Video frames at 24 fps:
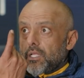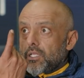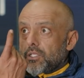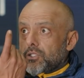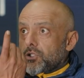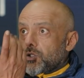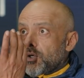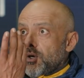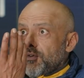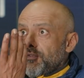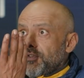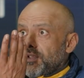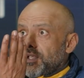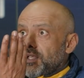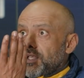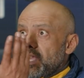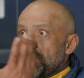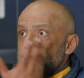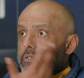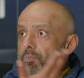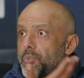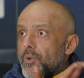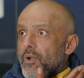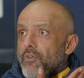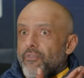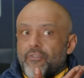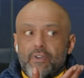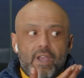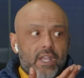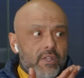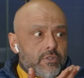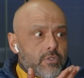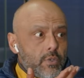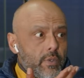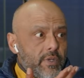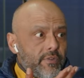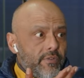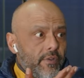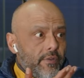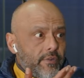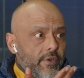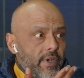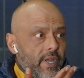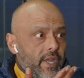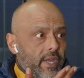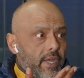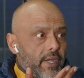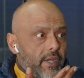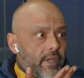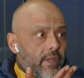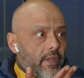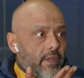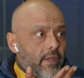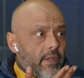250,000, you buy fucking 25 grand.